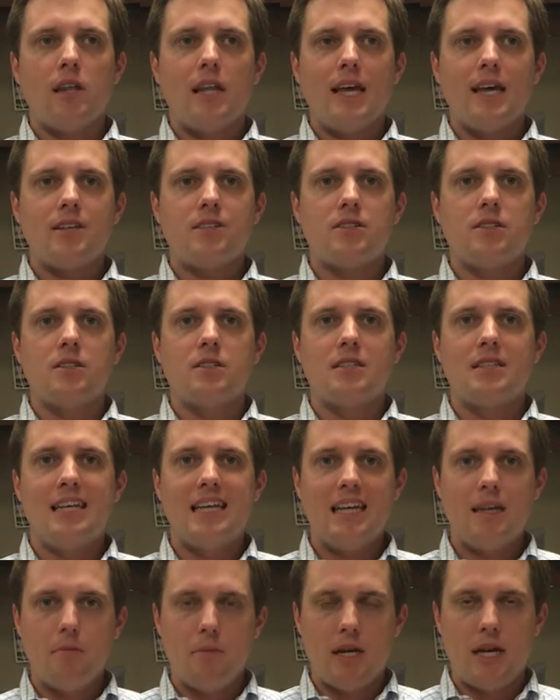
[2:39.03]
less
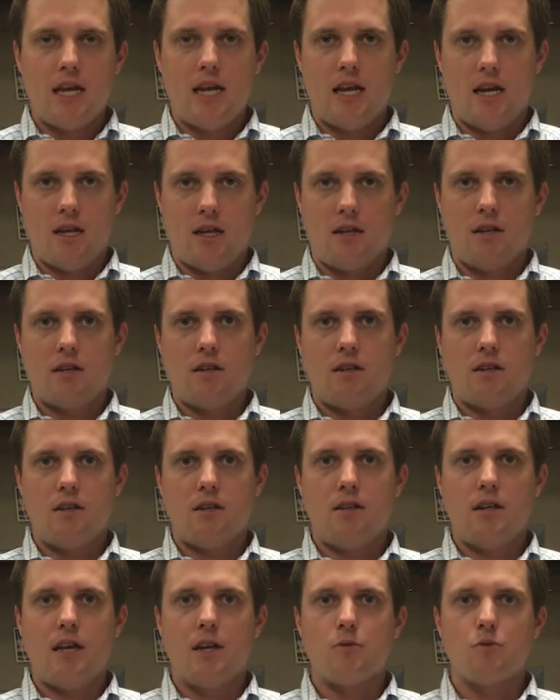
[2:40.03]
intimidating
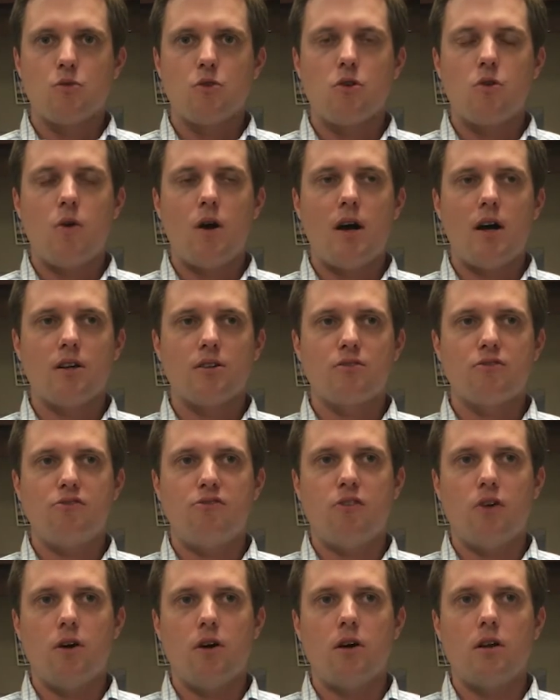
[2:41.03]
and requires
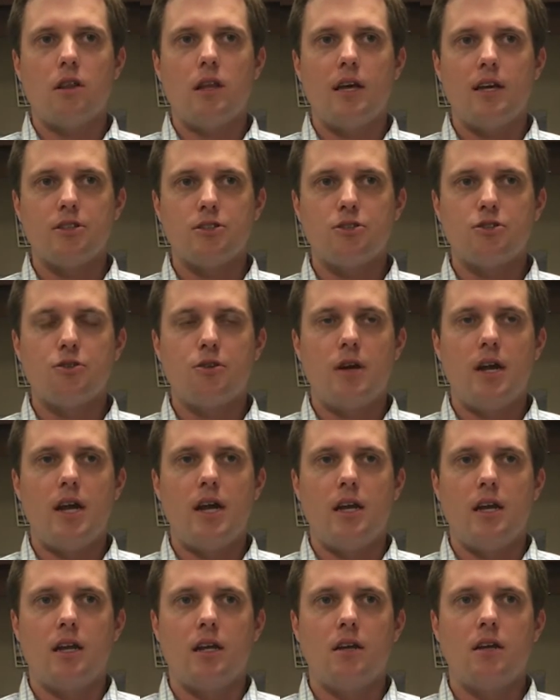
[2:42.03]
far less
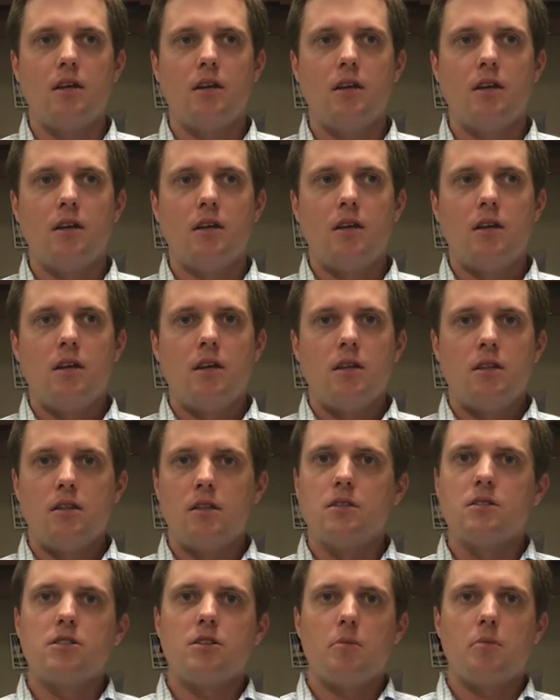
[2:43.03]
training
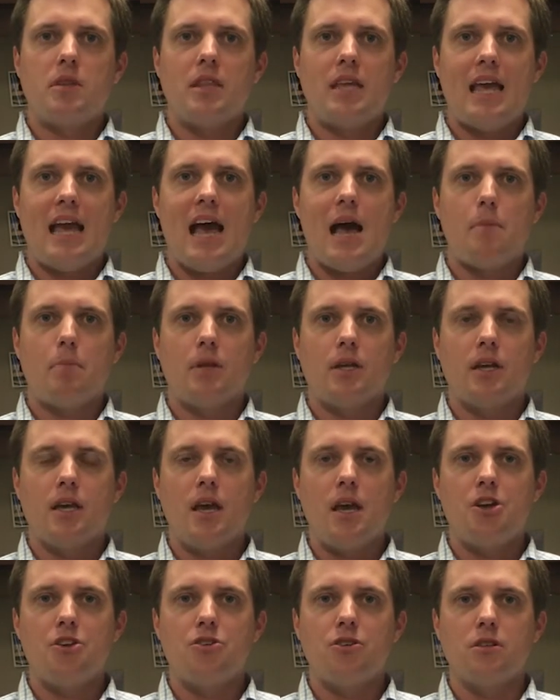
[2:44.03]
than some of the
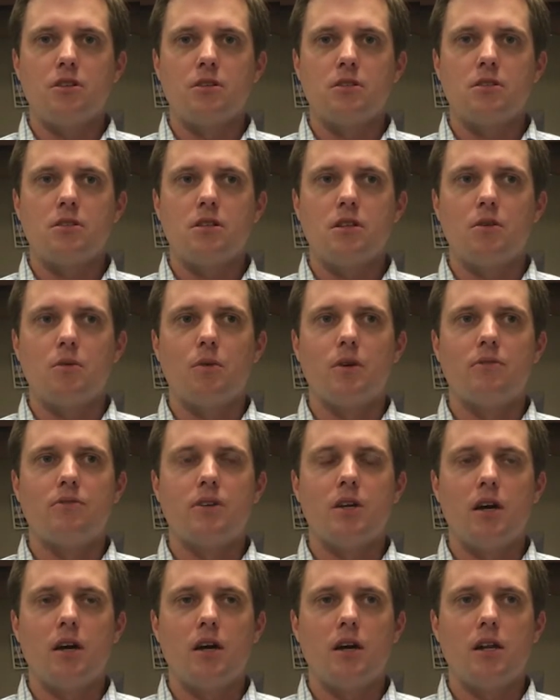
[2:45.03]
applications that
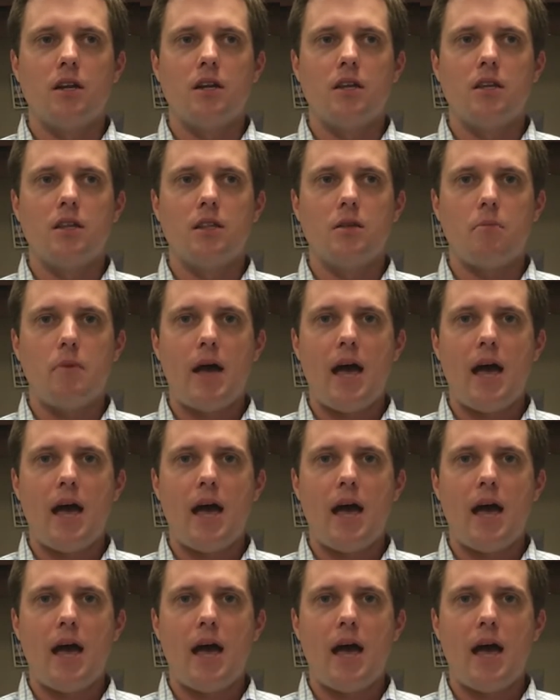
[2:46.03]
we've done in the